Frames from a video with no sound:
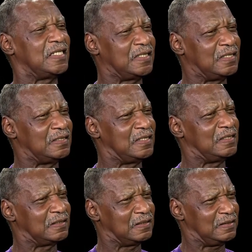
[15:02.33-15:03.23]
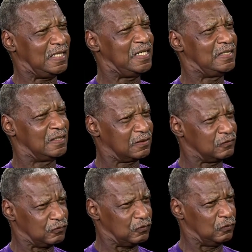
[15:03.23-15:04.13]
can then contain and
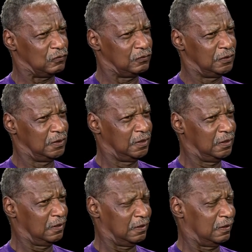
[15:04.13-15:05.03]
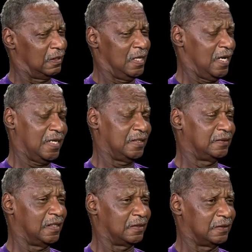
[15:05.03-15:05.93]
control.
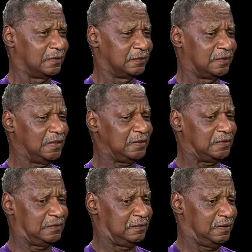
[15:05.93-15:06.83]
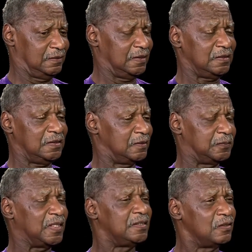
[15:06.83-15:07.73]
This has
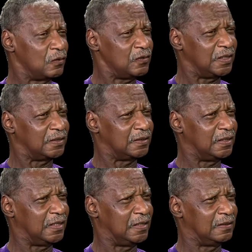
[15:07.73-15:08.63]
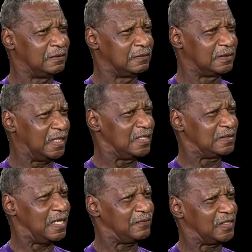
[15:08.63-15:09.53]
been noted in case
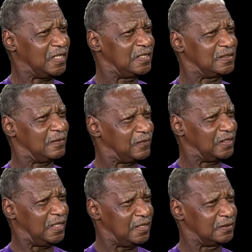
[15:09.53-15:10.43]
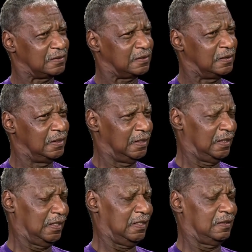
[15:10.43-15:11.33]
after case after case,
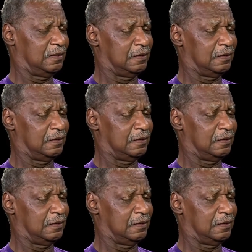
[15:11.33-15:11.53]
and